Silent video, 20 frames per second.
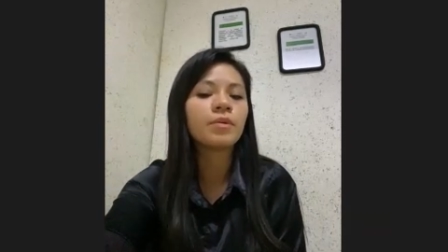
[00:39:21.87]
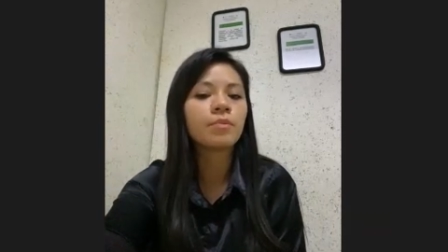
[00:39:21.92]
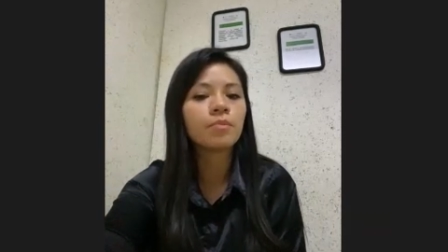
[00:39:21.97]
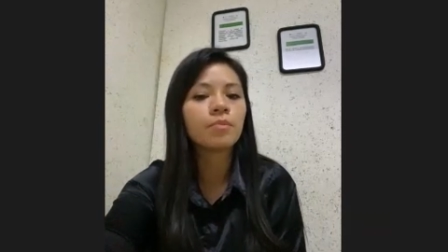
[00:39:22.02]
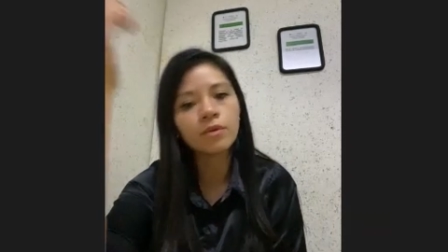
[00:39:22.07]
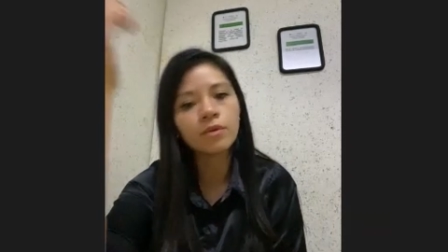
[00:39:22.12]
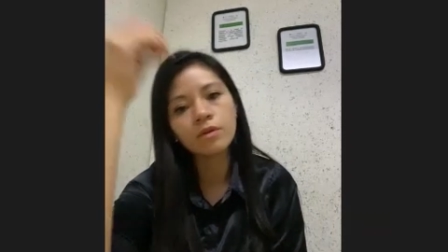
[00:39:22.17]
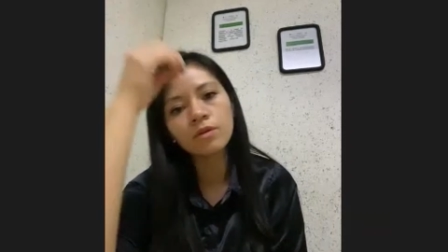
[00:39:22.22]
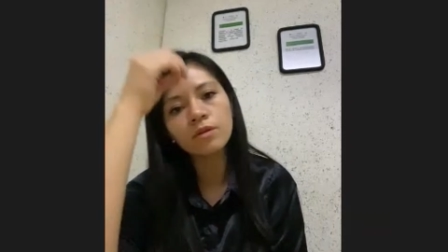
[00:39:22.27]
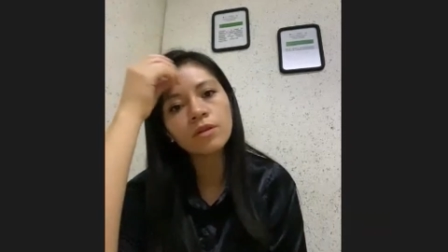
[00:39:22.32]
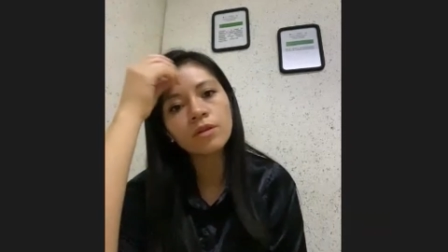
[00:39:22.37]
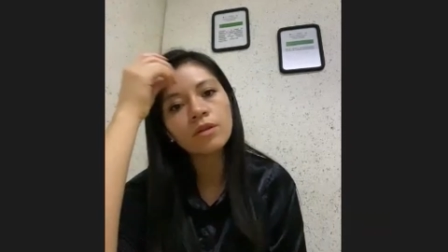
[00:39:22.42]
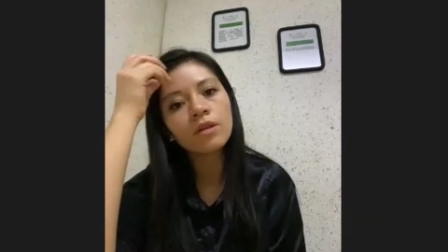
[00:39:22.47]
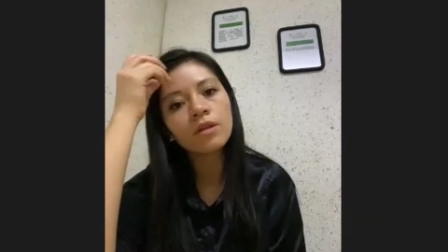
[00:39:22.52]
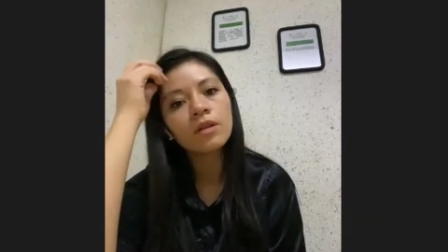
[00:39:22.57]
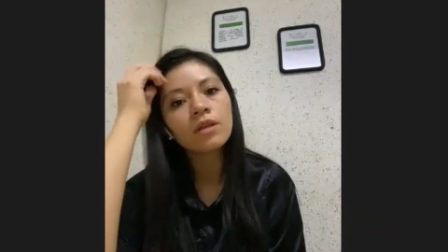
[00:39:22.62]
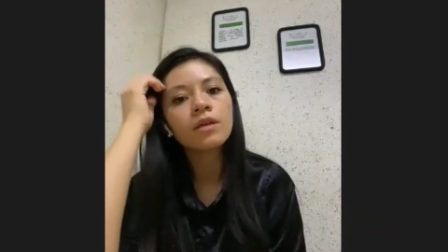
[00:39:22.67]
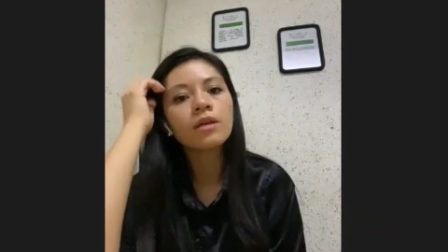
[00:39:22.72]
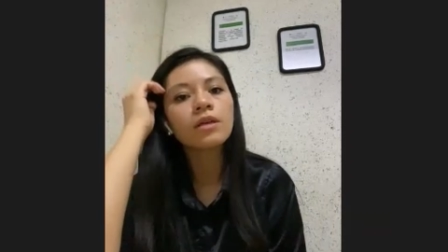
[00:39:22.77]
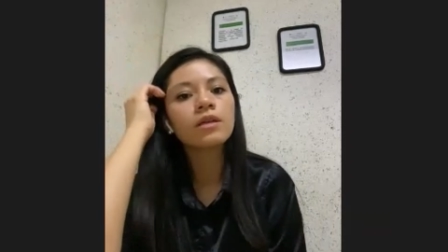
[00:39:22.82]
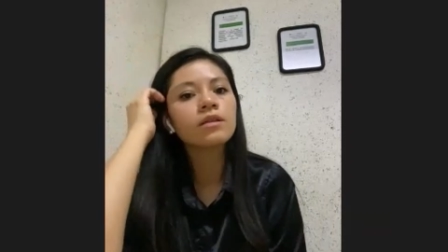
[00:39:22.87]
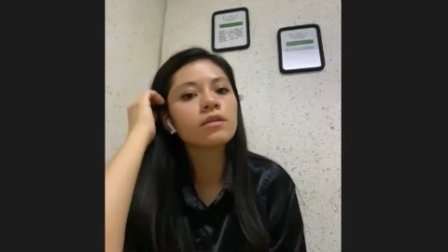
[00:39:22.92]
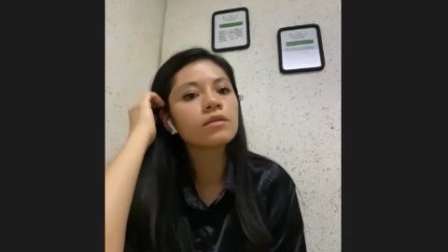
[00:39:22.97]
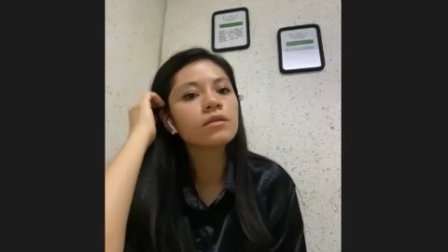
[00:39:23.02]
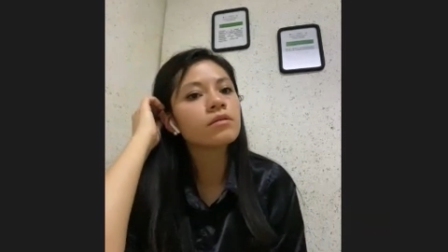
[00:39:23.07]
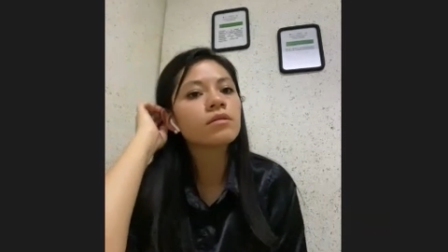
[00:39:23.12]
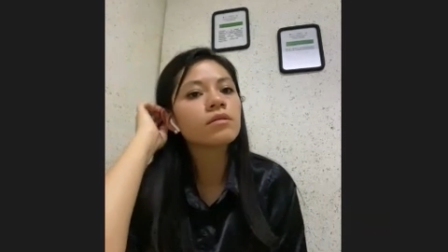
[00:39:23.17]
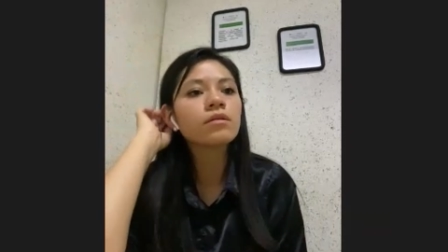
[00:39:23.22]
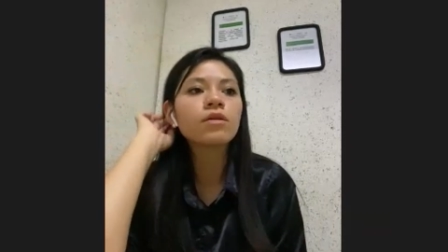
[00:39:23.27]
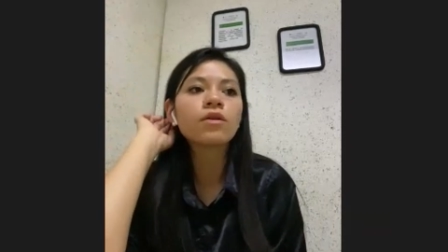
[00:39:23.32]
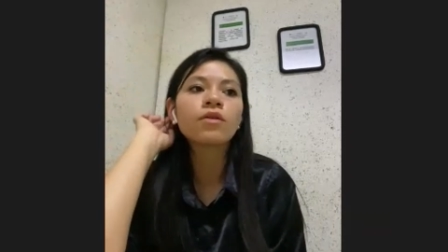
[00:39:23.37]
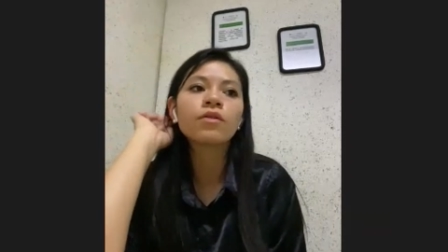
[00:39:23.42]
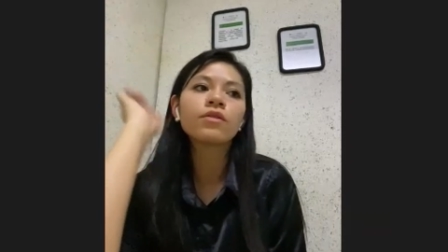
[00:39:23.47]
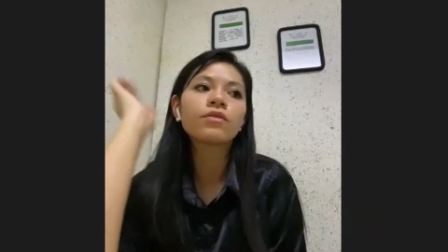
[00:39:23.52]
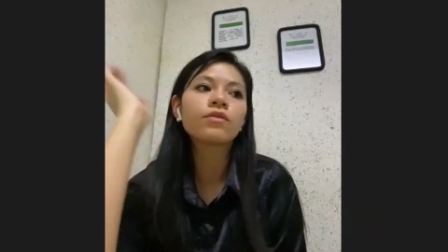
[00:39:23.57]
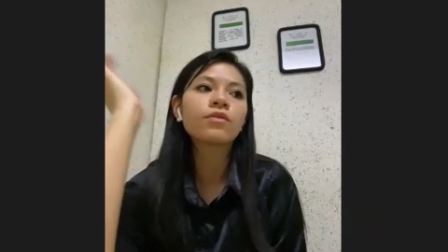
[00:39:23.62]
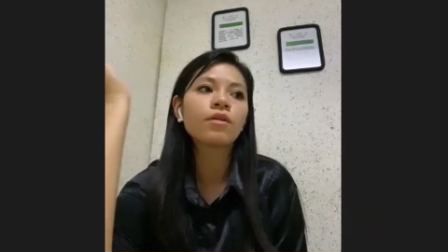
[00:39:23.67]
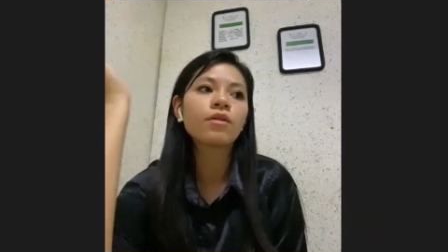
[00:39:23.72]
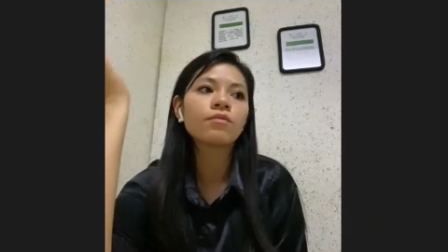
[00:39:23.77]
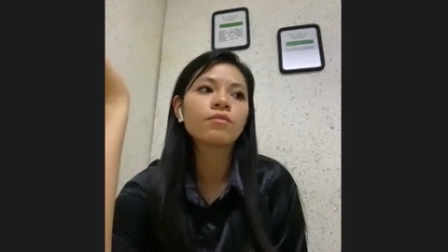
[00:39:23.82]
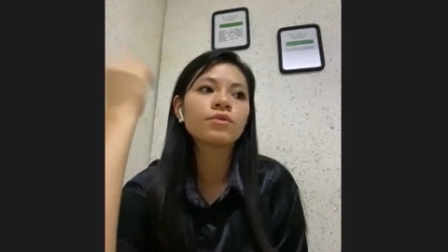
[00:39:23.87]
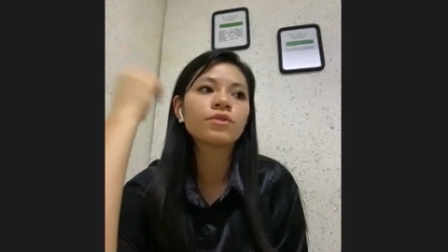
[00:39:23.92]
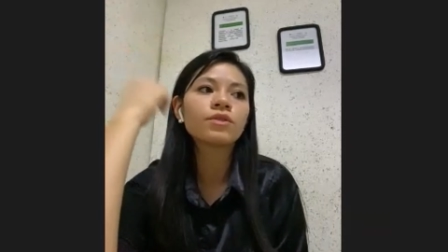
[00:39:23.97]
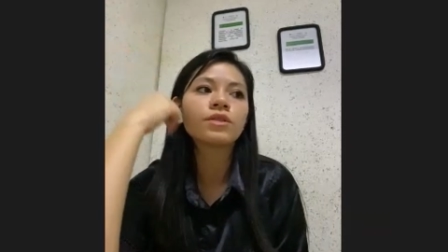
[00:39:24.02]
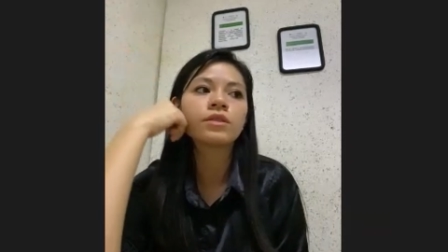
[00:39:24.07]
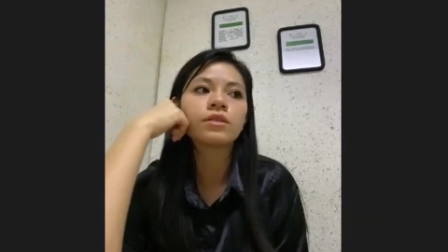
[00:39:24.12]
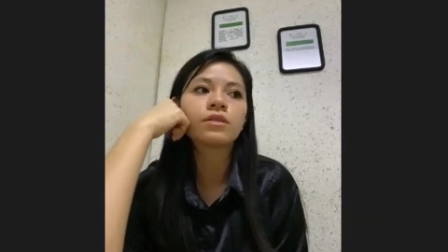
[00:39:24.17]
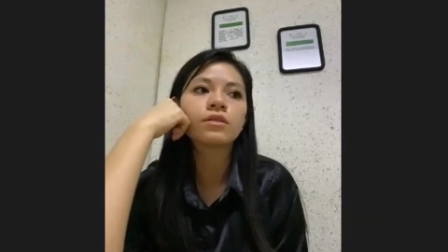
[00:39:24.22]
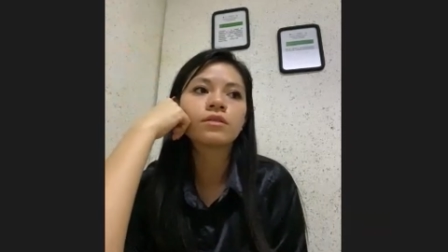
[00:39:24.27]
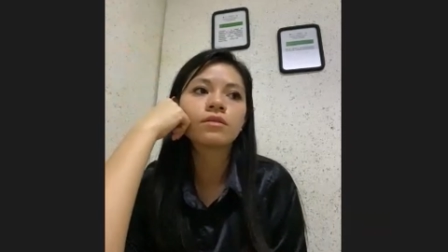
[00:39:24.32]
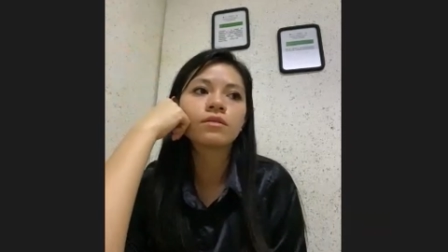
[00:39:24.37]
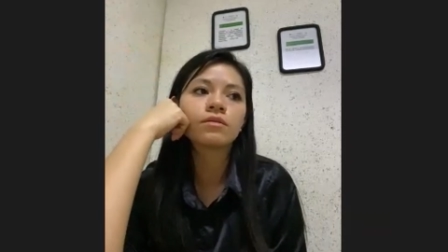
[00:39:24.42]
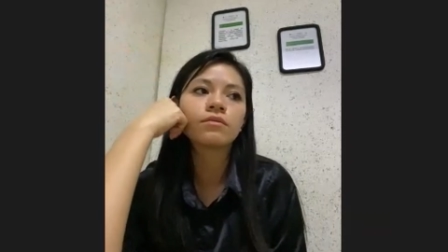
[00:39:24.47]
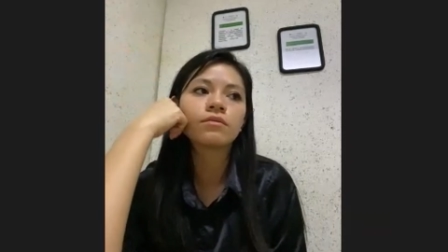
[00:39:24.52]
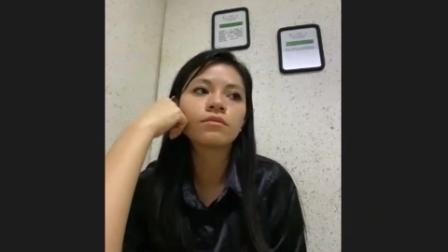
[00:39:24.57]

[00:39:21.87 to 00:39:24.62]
people in other countries.